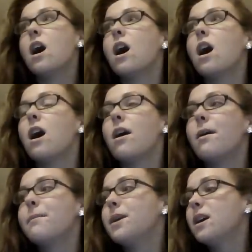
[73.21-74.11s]

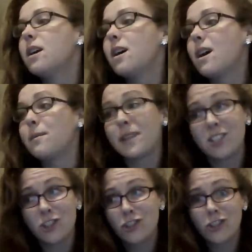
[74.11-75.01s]
I'm like
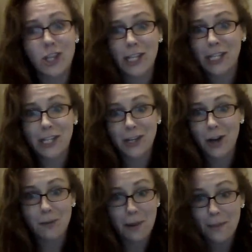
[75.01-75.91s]
just chilling here
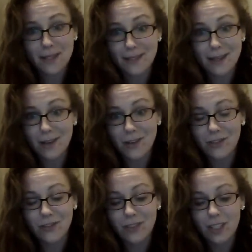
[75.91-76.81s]
all by myself.
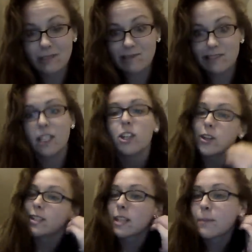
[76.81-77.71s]
You
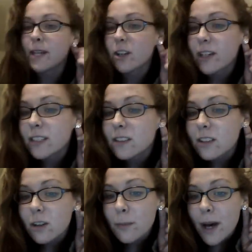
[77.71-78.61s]
guys like my earrings, the
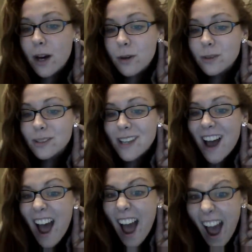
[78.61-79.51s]
little bows?
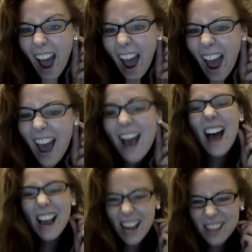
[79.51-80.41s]

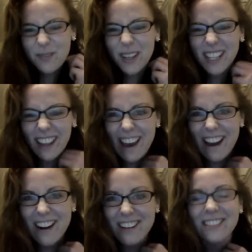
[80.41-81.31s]
I got them
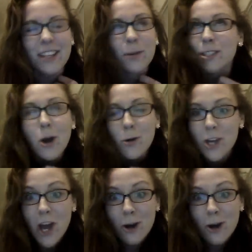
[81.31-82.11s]
eclairs. They were so cute.